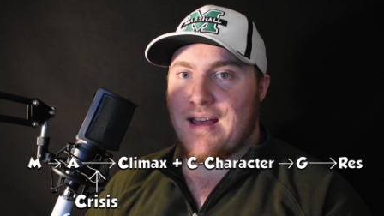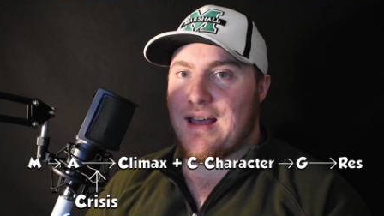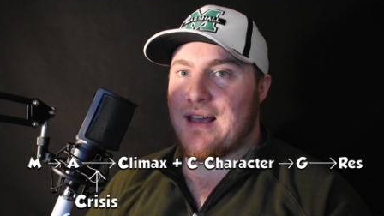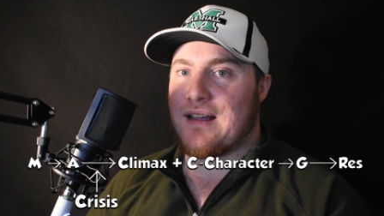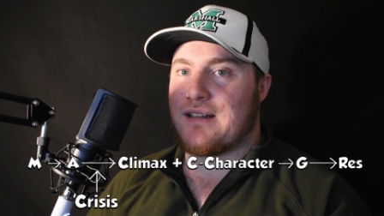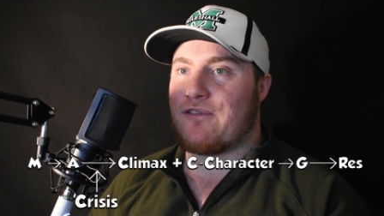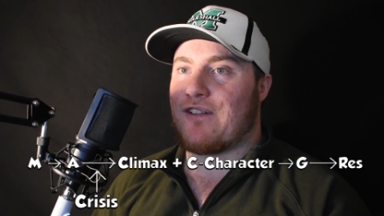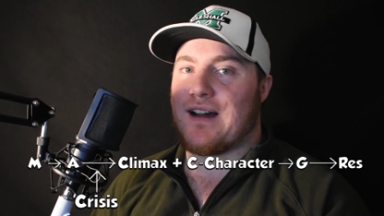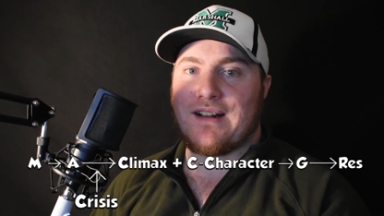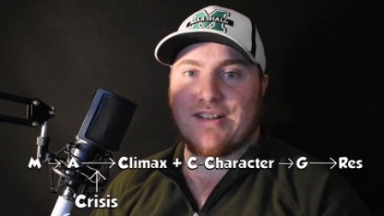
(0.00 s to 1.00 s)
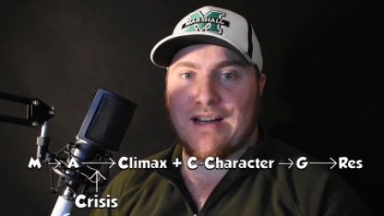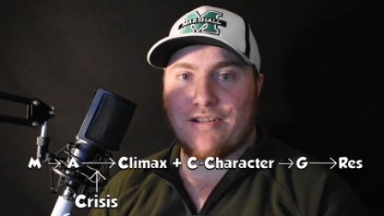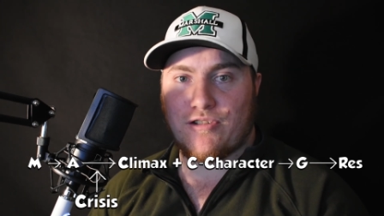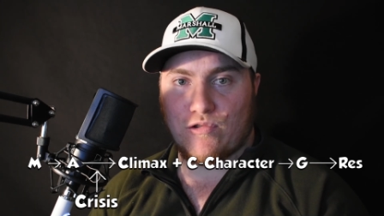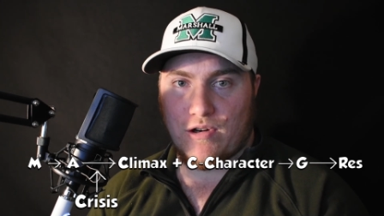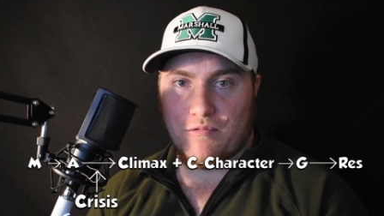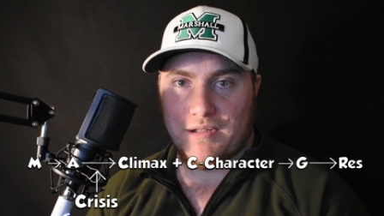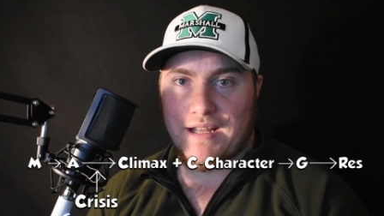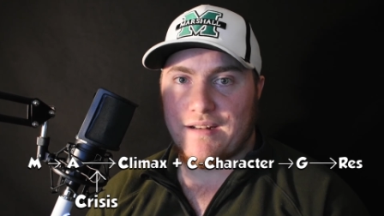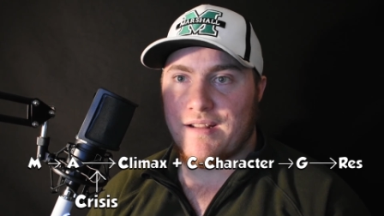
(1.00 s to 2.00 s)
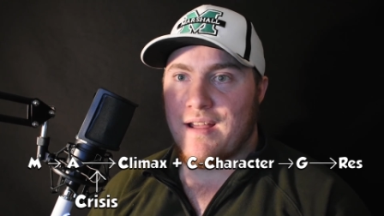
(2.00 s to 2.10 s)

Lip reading: and defines how the story will end.